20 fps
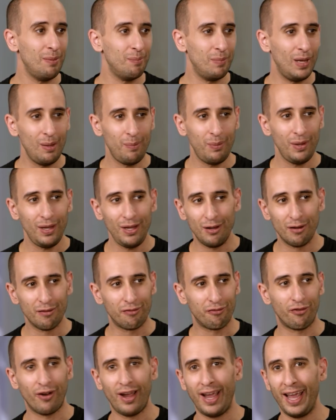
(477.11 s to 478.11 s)
maybe your
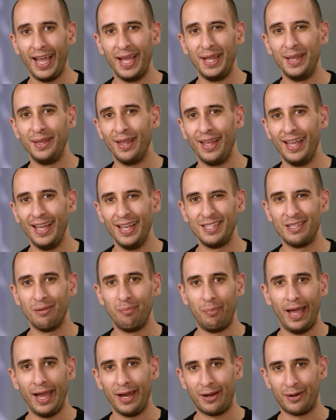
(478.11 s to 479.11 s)
friend is a
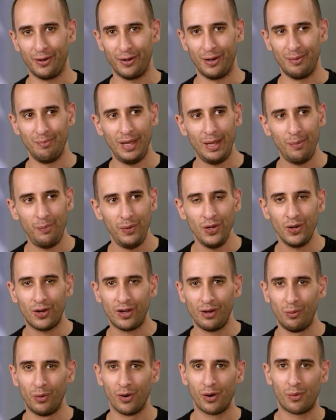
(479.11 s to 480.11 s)
banker and maybe you
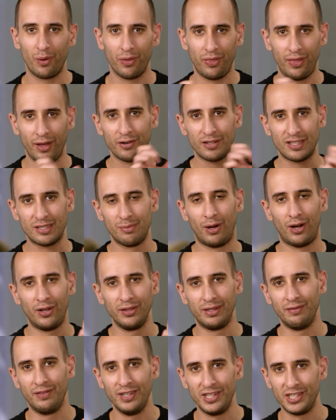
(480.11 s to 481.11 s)
can work with their small
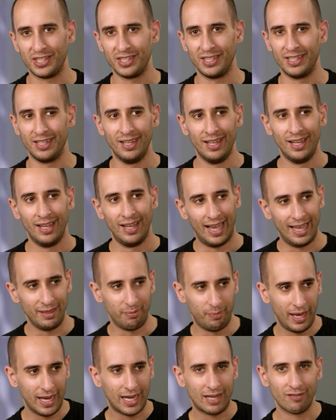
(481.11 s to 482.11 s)
division at
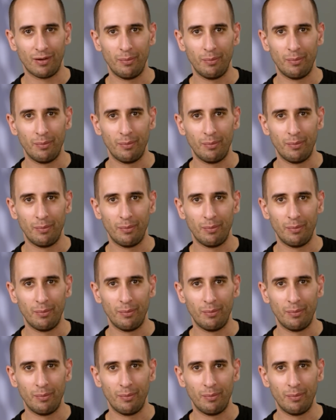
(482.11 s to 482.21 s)
Bank of